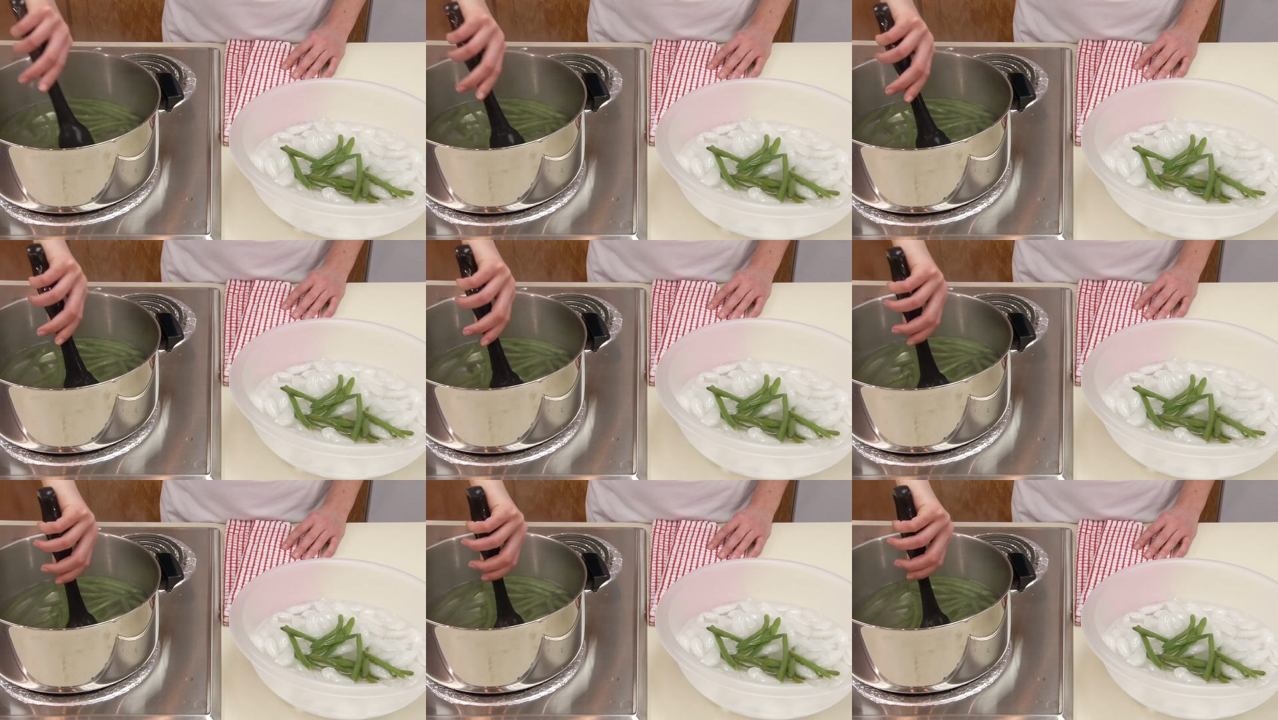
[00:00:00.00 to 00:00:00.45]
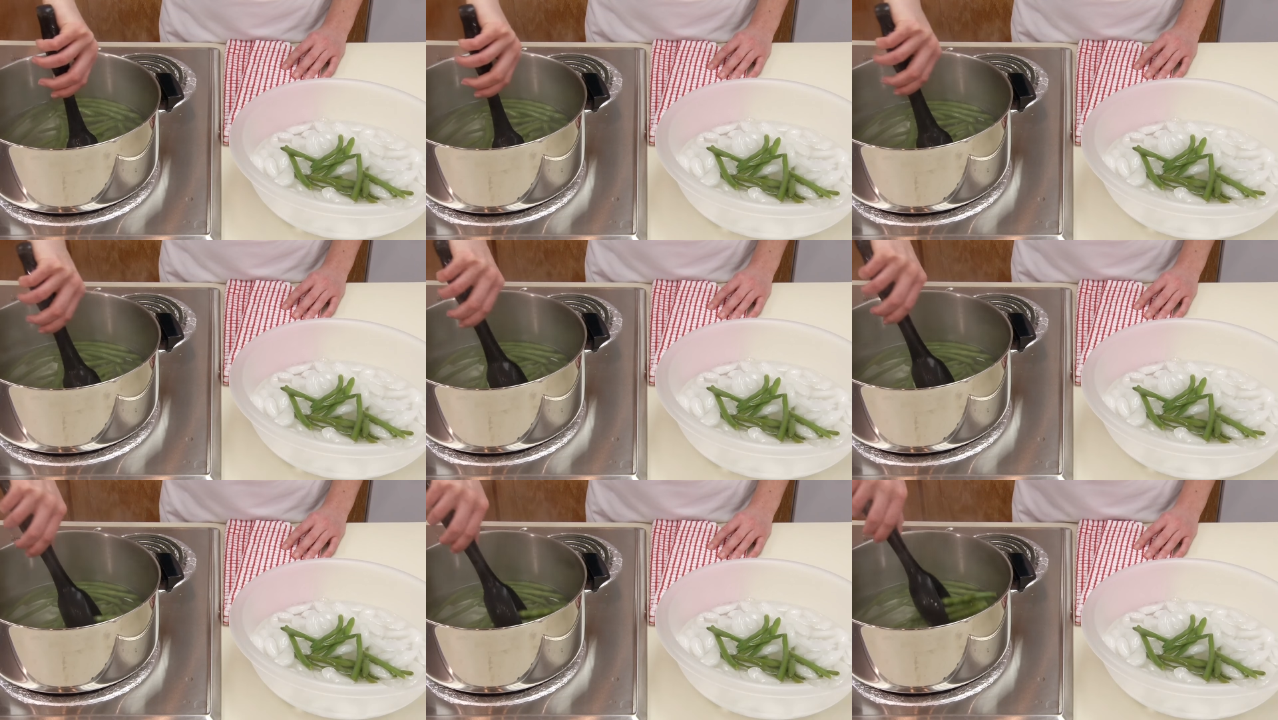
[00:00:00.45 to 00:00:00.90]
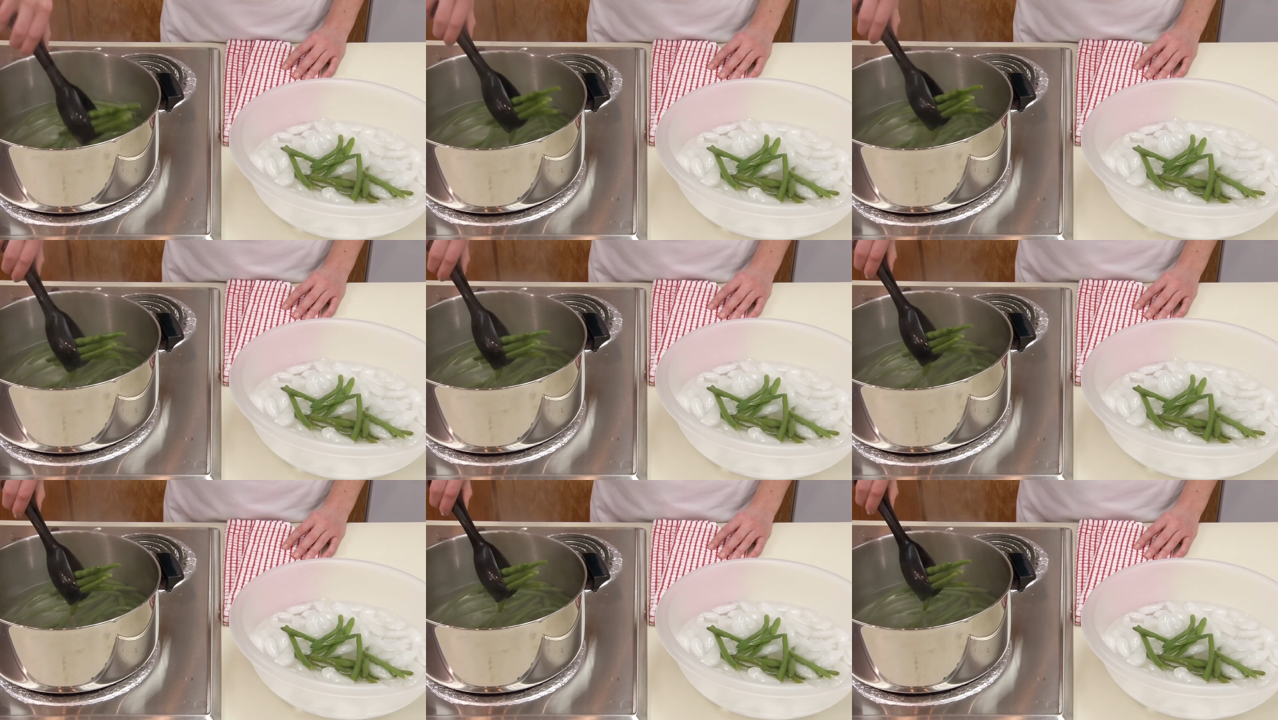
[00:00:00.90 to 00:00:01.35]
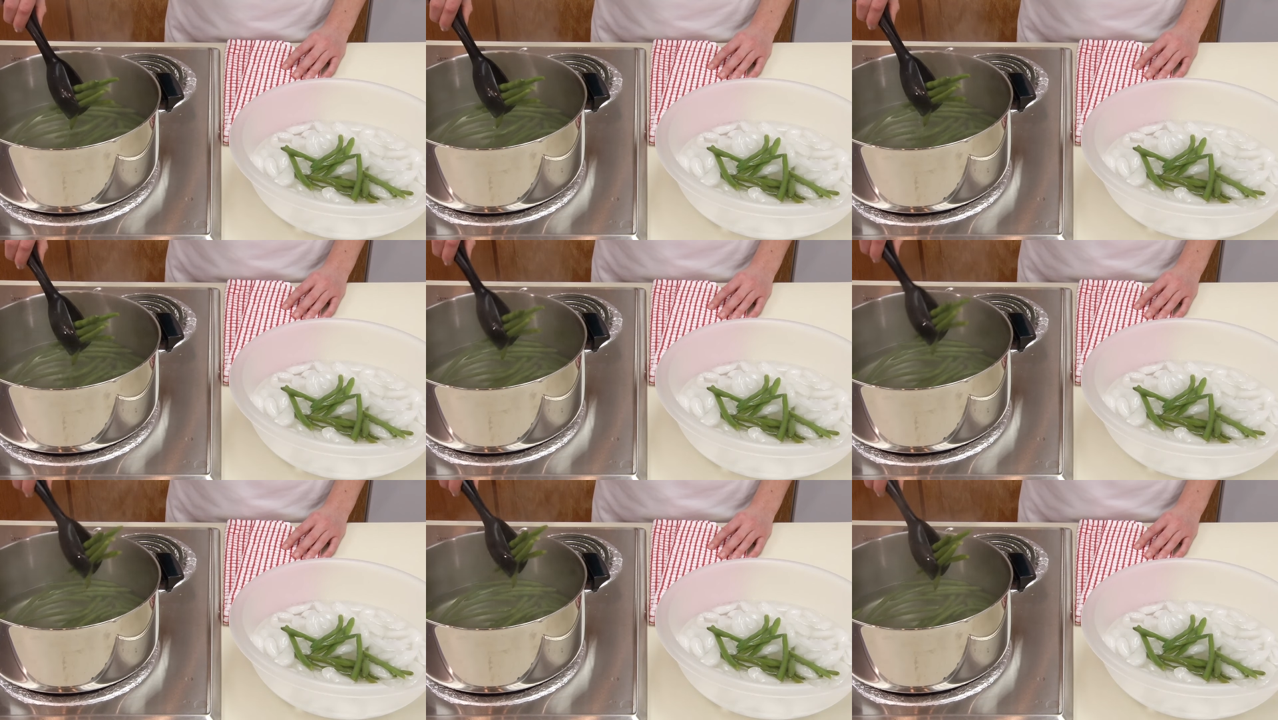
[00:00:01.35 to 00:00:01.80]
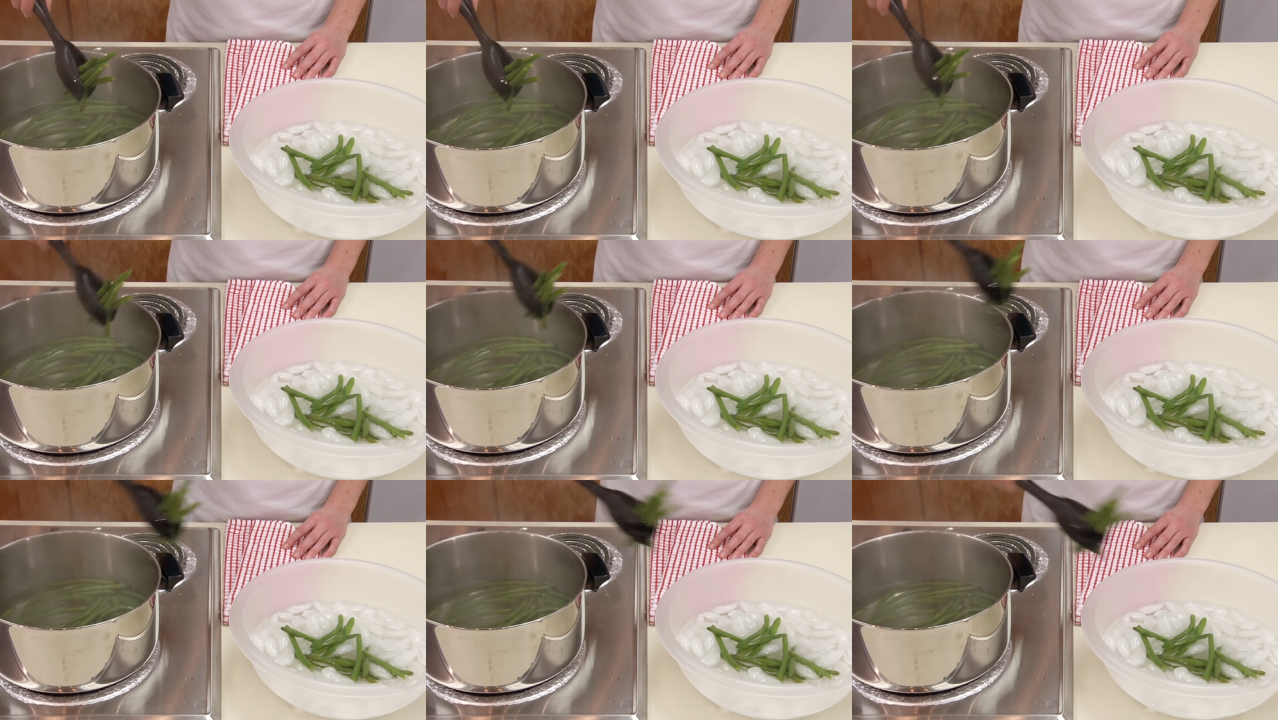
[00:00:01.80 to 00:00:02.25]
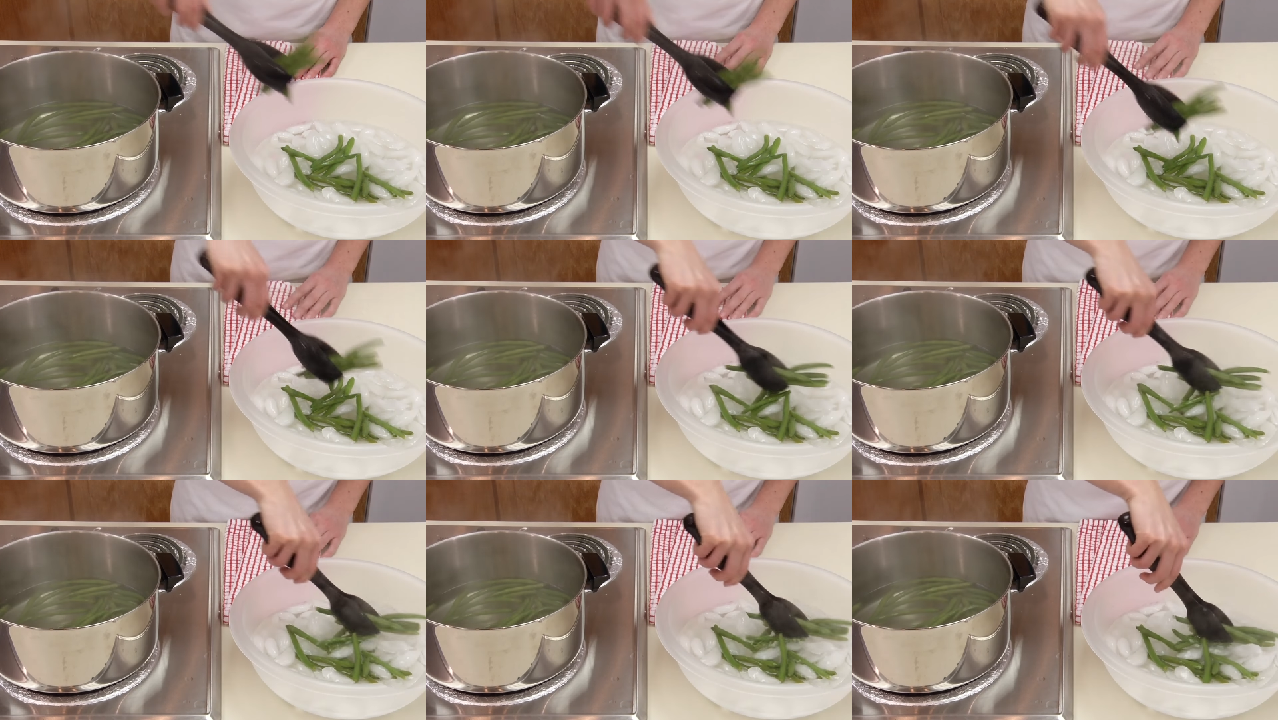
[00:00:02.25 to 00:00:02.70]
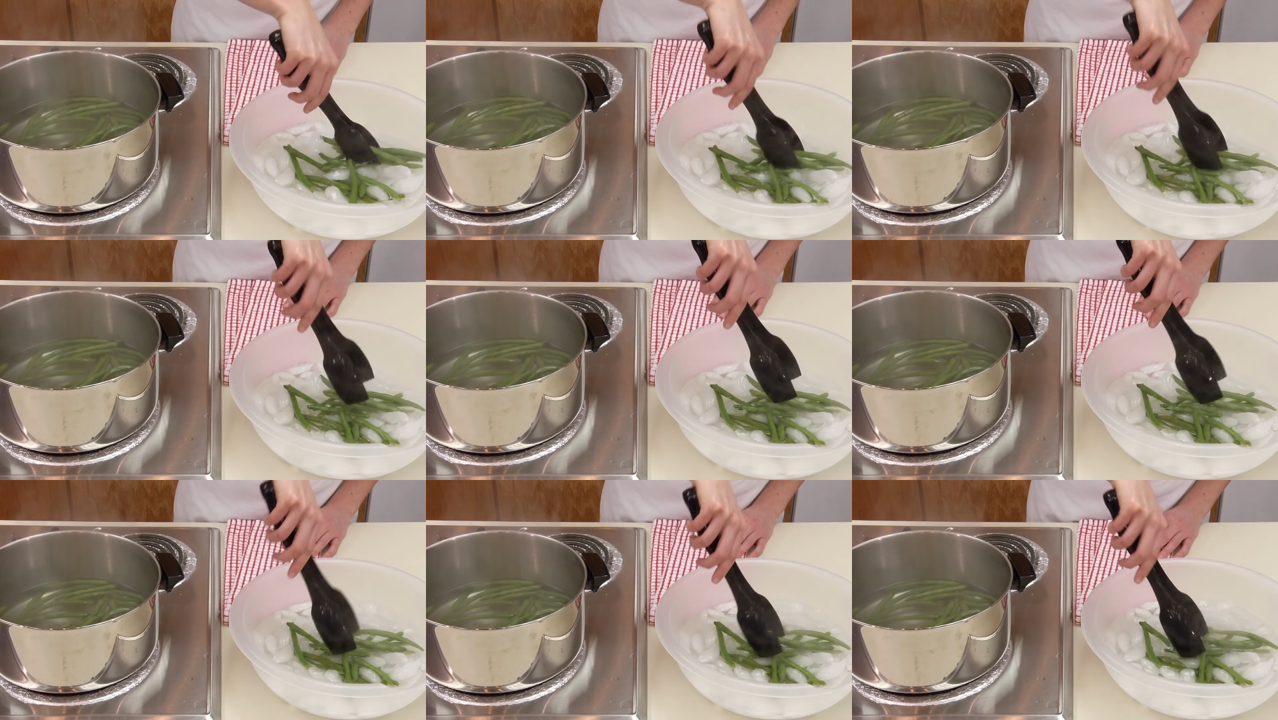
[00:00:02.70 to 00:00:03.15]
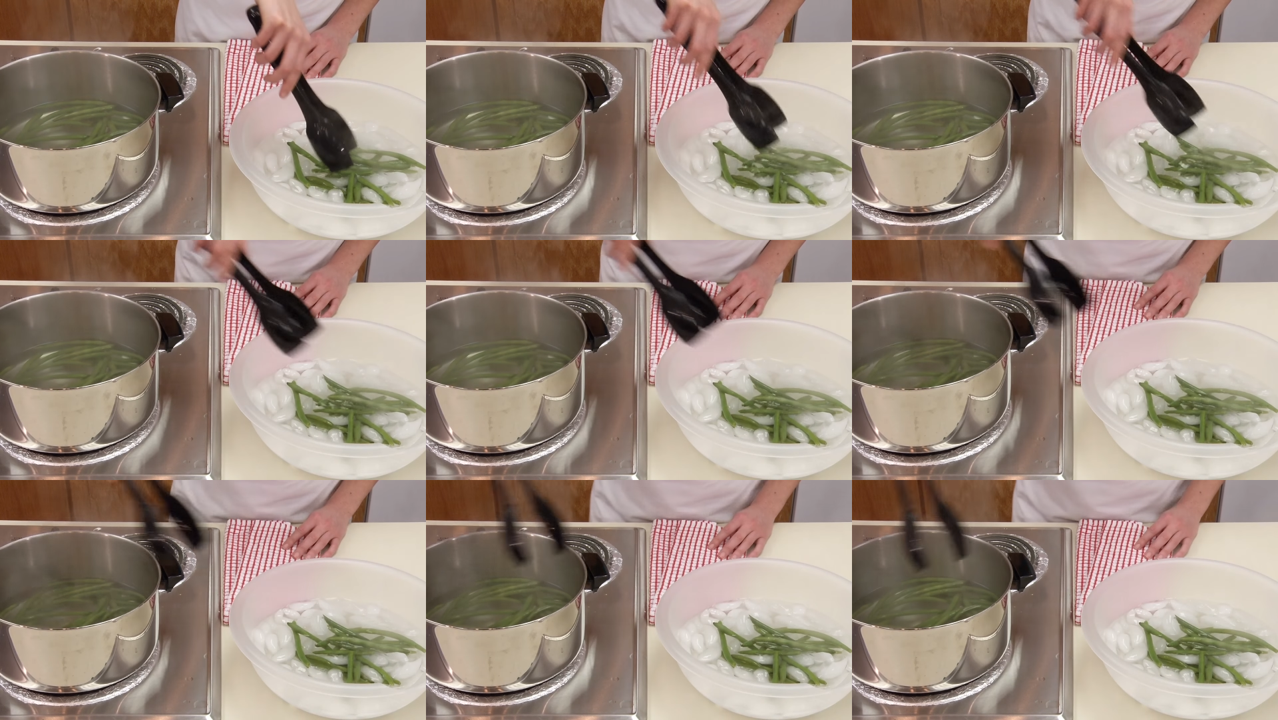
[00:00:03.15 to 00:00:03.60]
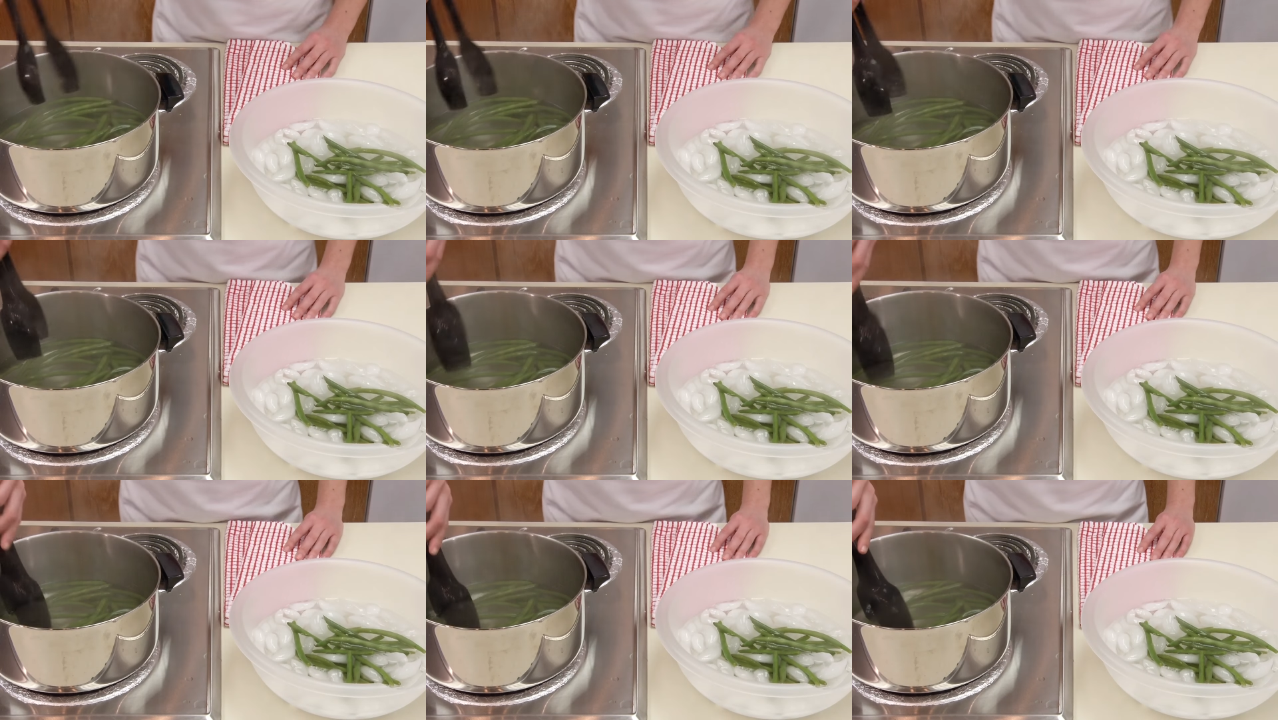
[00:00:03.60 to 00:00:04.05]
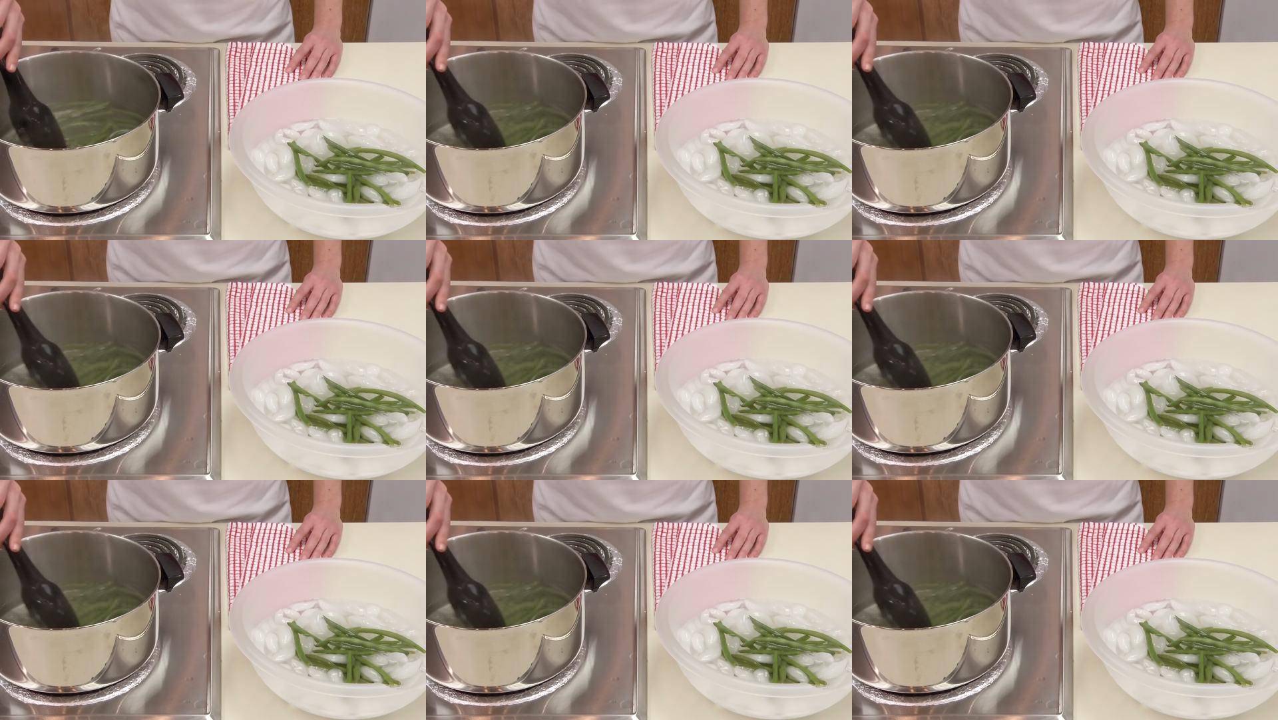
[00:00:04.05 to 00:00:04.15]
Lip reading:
(no speaker visible)